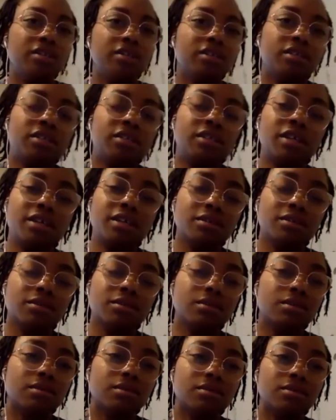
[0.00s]
Just take
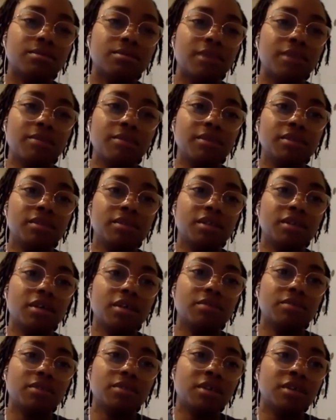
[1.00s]
little baby
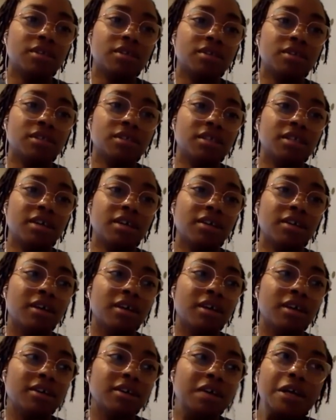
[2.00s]
steps and send out
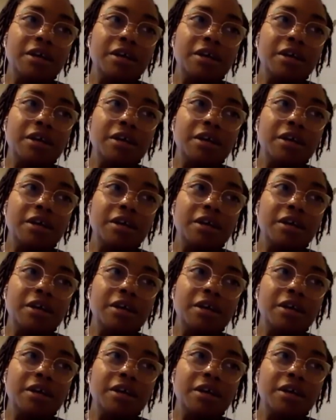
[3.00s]
like